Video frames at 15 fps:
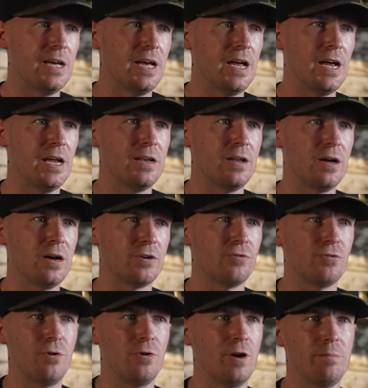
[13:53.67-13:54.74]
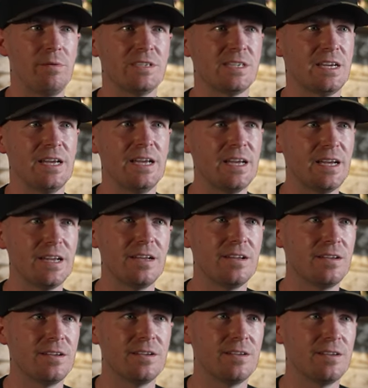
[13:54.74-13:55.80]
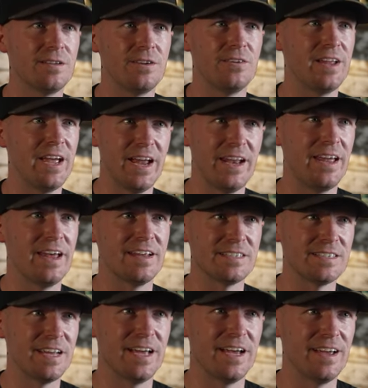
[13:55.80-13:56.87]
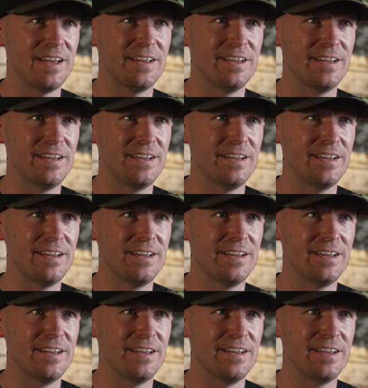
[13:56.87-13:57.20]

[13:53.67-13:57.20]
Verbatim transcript: And growing up as a kid, and your dad has that,